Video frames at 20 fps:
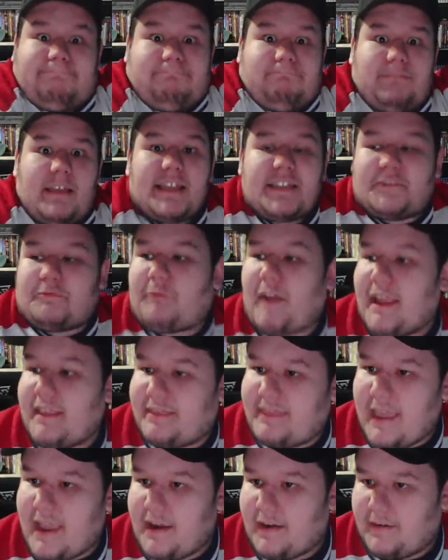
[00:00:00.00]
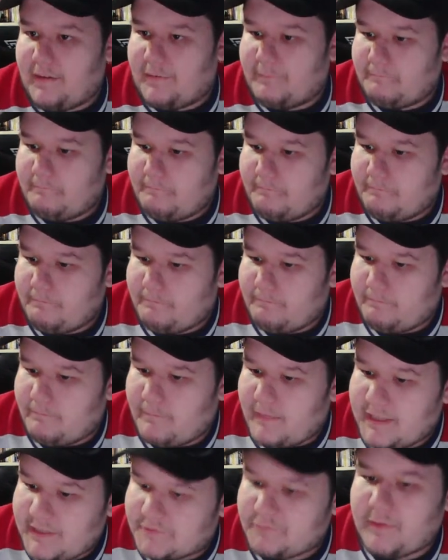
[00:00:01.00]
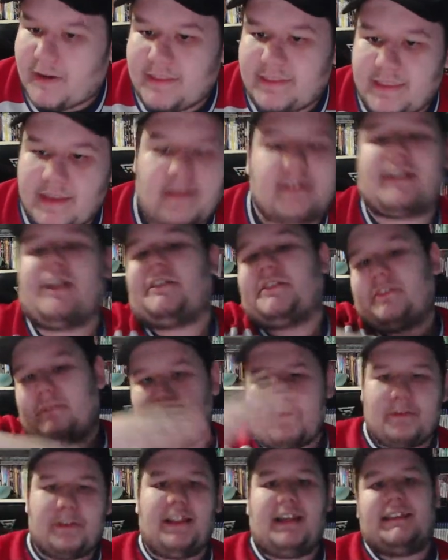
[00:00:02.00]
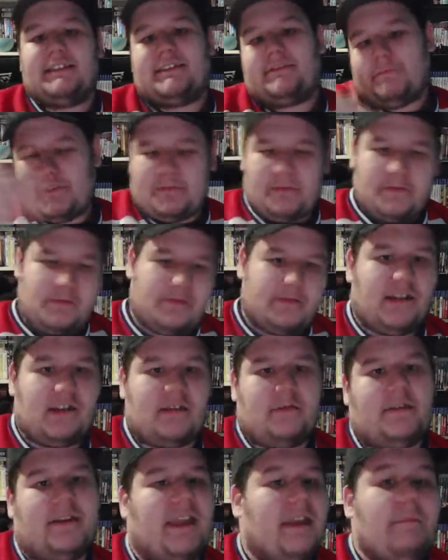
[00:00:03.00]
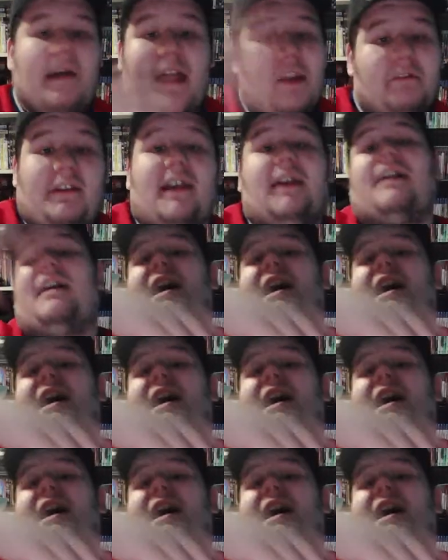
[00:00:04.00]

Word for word: It's right there. It's right there. And also I realize we're supposed to be talking about a game. I don't care.